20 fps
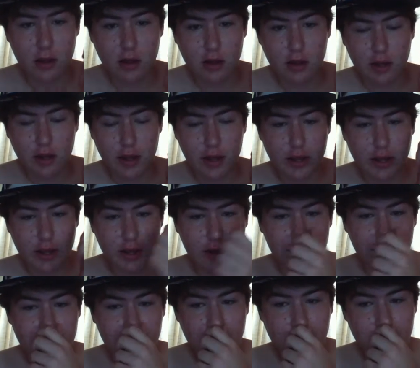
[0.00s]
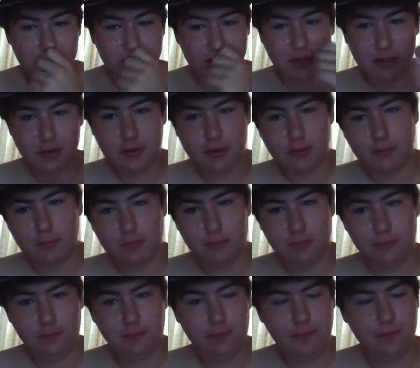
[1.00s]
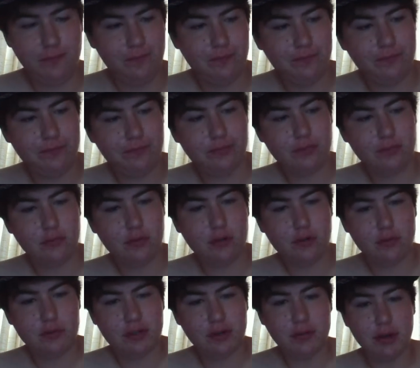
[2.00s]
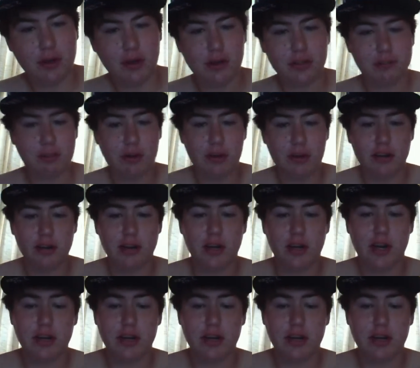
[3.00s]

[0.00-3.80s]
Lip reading: Hey, so what's up, y'all? It's Brendan.